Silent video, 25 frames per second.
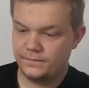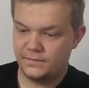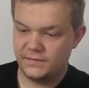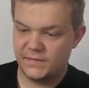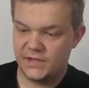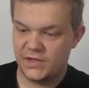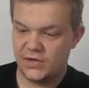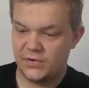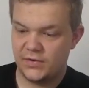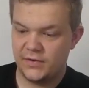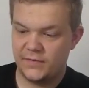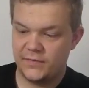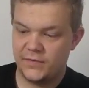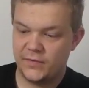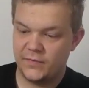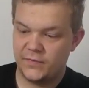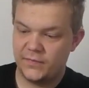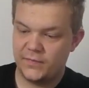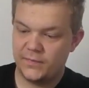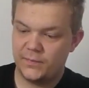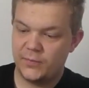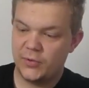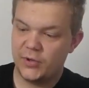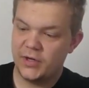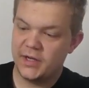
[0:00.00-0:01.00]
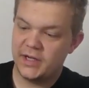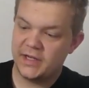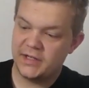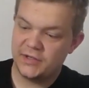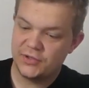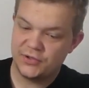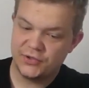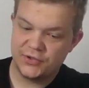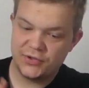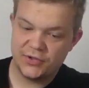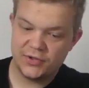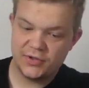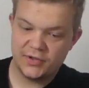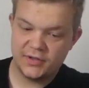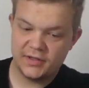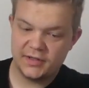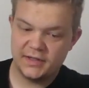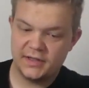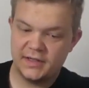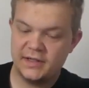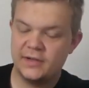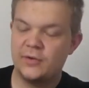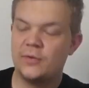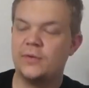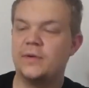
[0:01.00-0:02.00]
So if you've put it in your journey,
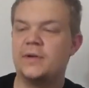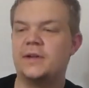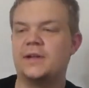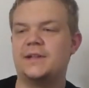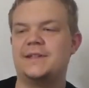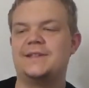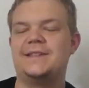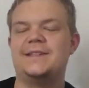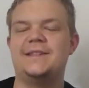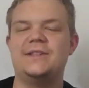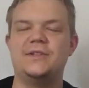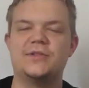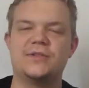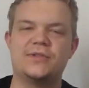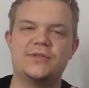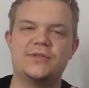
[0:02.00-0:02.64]
no, not in your